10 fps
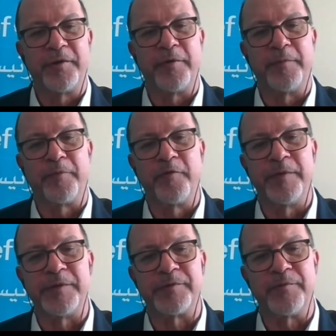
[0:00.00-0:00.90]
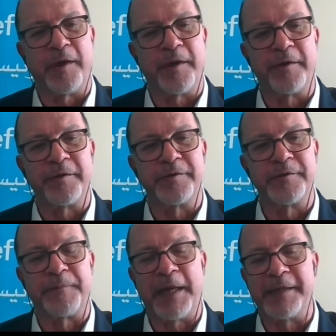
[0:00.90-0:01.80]
through improvements to water
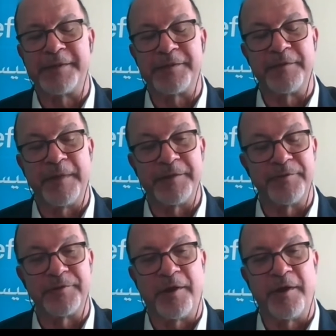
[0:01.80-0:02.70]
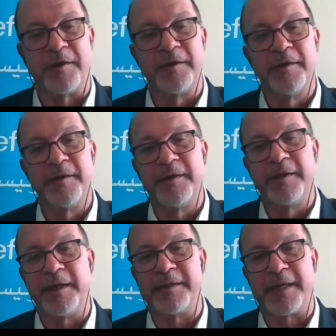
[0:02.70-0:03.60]
supply system, as you saw
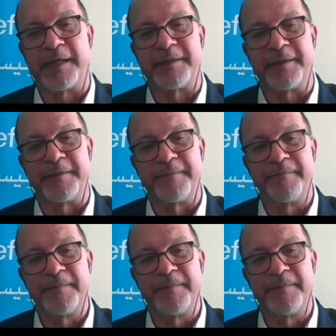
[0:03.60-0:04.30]
in Zaatari.